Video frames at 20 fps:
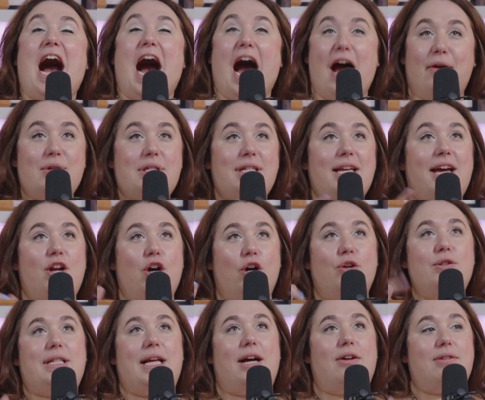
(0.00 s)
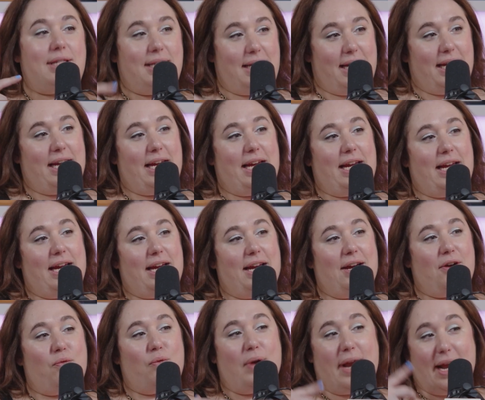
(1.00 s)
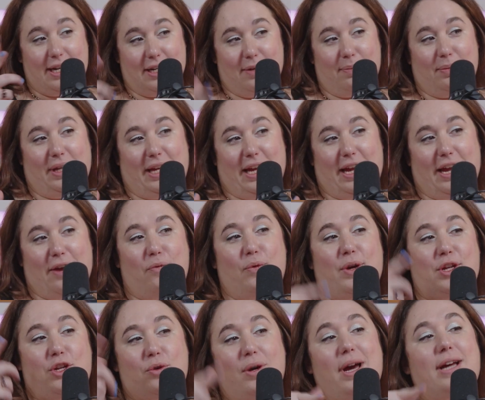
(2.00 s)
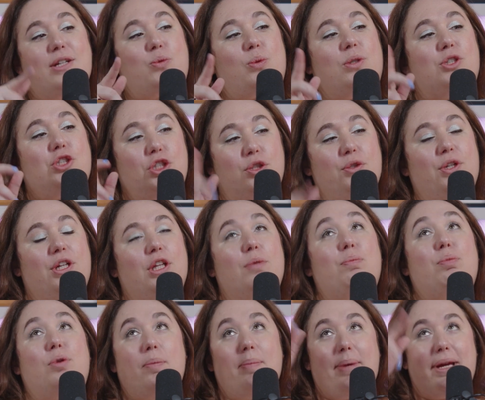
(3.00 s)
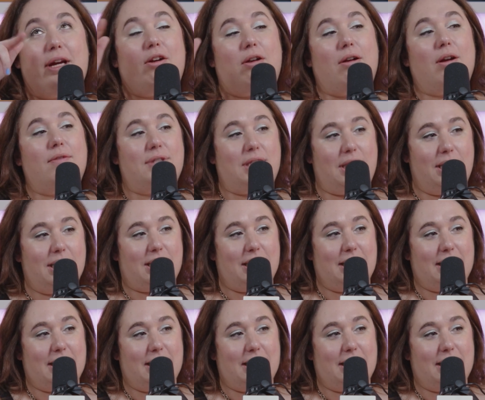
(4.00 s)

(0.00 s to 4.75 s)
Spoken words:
I was at Hotel Ziggy randomly when you guys were shooting the premiere of season 10.